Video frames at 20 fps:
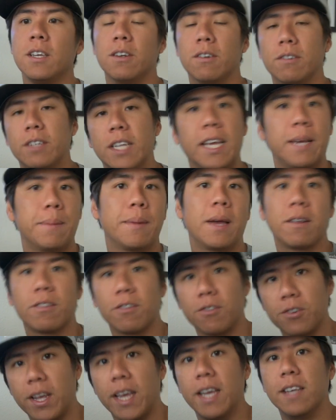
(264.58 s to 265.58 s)
take them out of
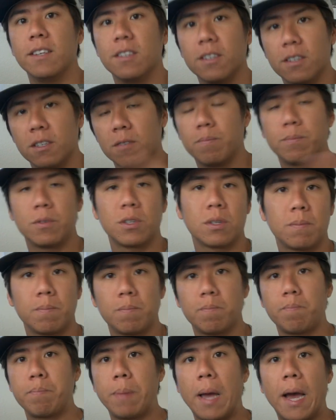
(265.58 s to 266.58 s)
their cases,
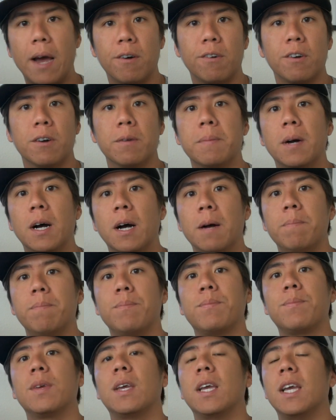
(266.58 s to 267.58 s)
power them up,
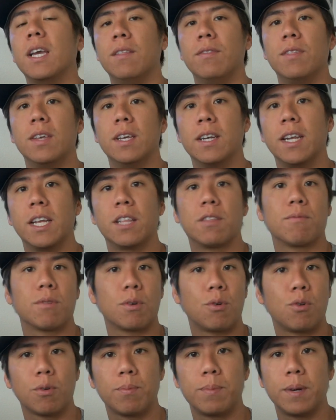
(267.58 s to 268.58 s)
and then hit the
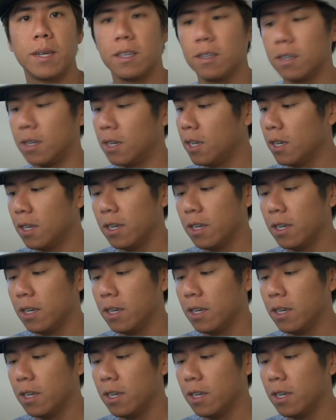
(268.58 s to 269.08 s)
record button.